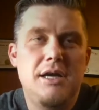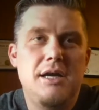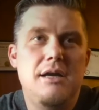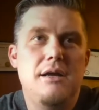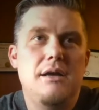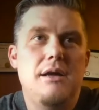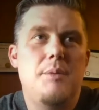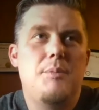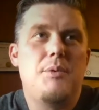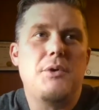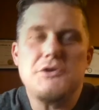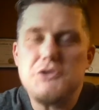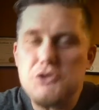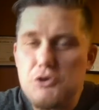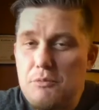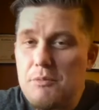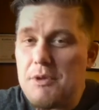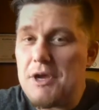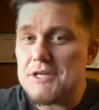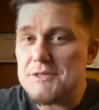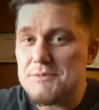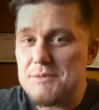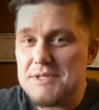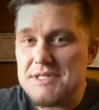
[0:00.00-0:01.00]
A person who
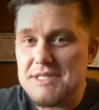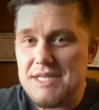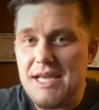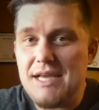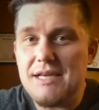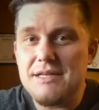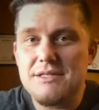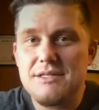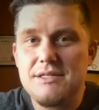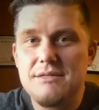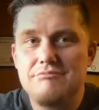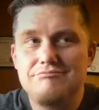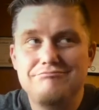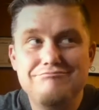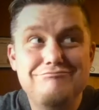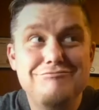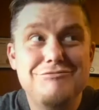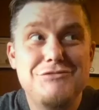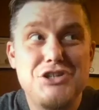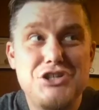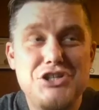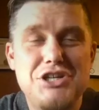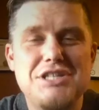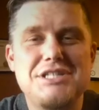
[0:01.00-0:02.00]
makes mistakes,
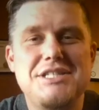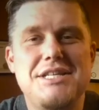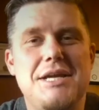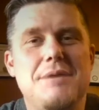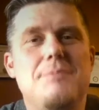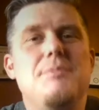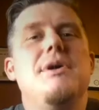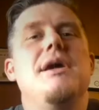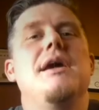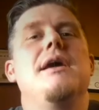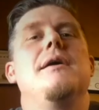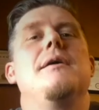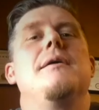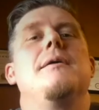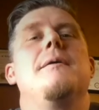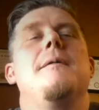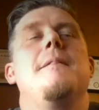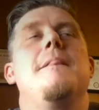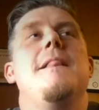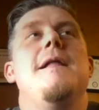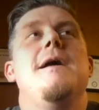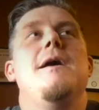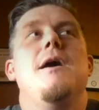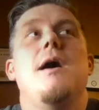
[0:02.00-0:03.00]
just like me.
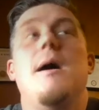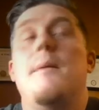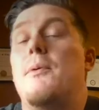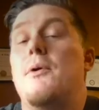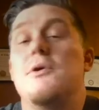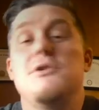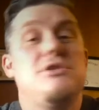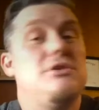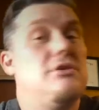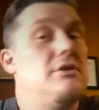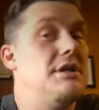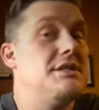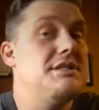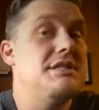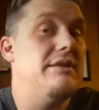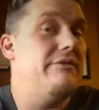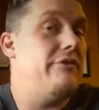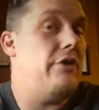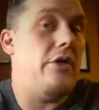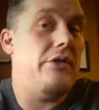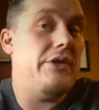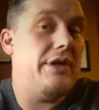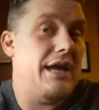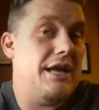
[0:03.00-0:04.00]
A person who doesn't have
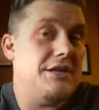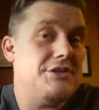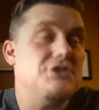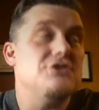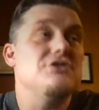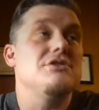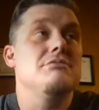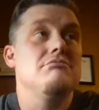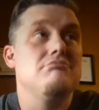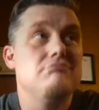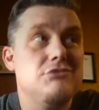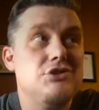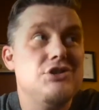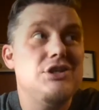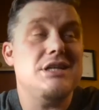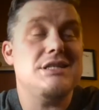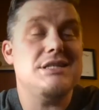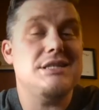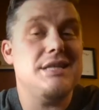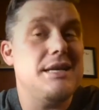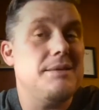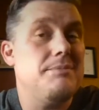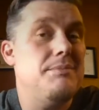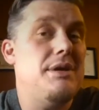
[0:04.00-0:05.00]
all the answers, just
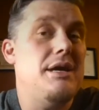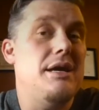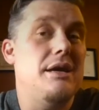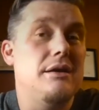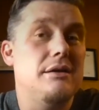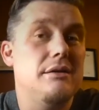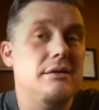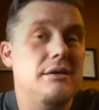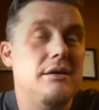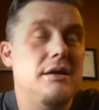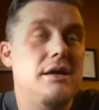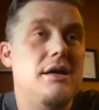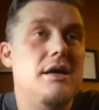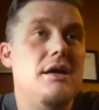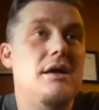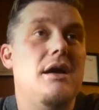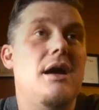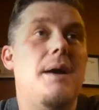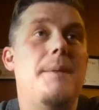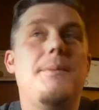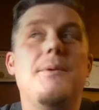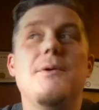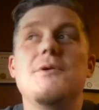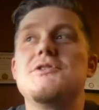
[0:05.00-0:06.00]
like me.
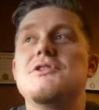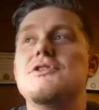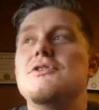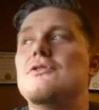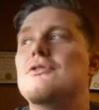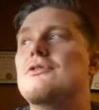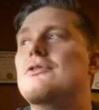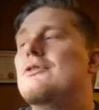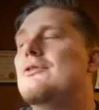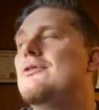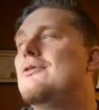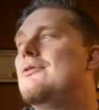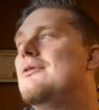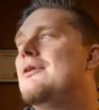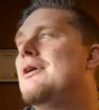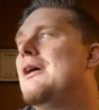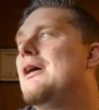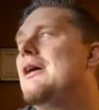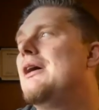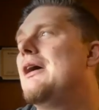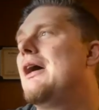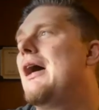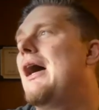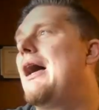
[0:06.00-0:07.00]
A person who
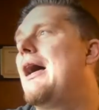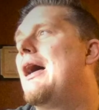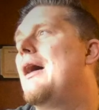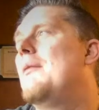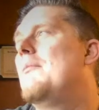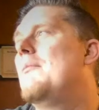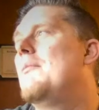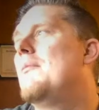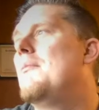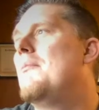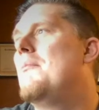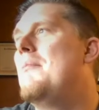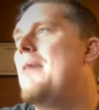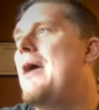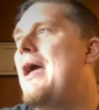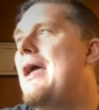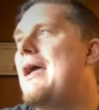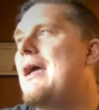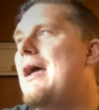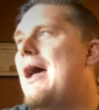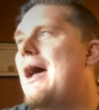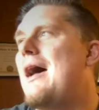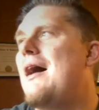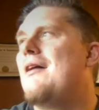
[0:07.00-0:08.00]
may
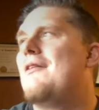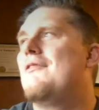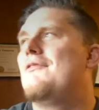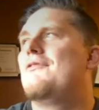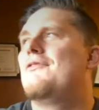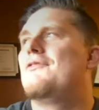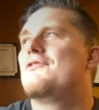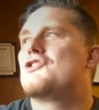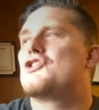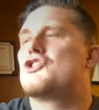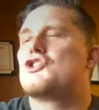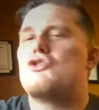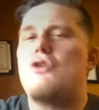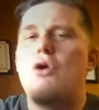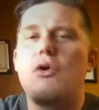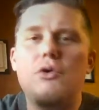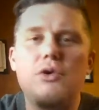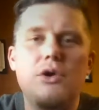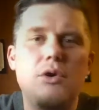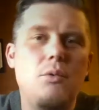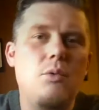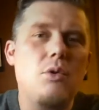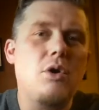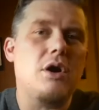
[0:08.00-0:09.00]
have struggled
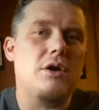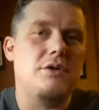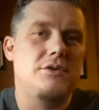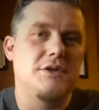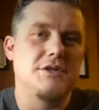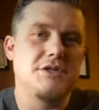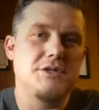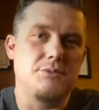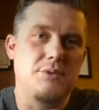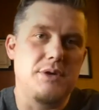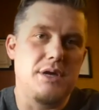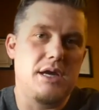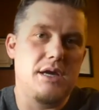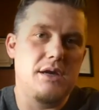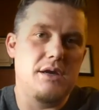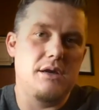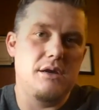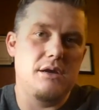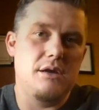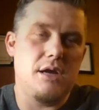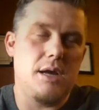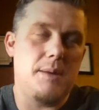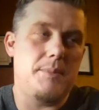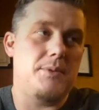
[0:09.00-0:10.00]
at work this week.
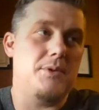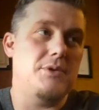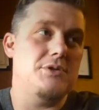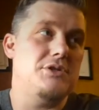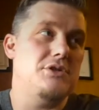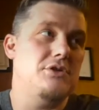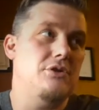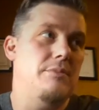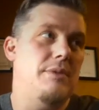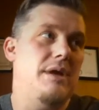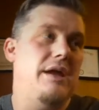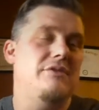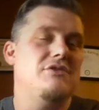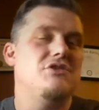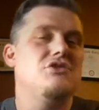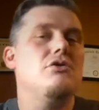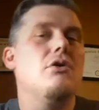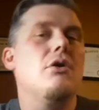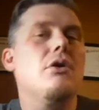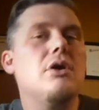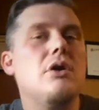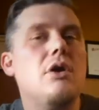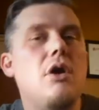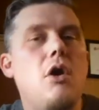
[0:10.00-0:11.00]
A person who may have
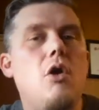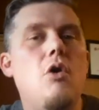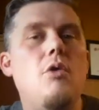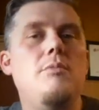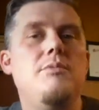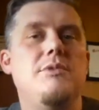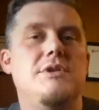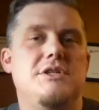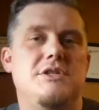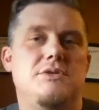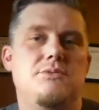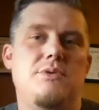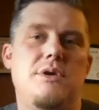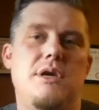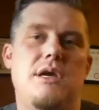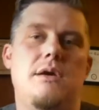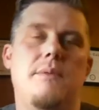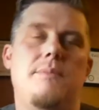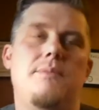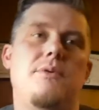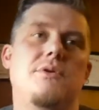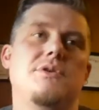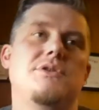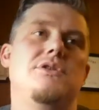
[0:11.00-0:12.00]
struggled at home this week. A
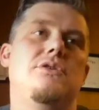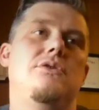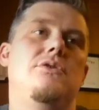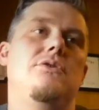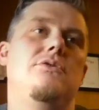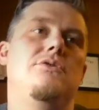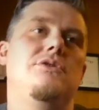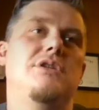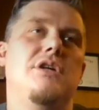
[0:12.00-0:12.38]
person who's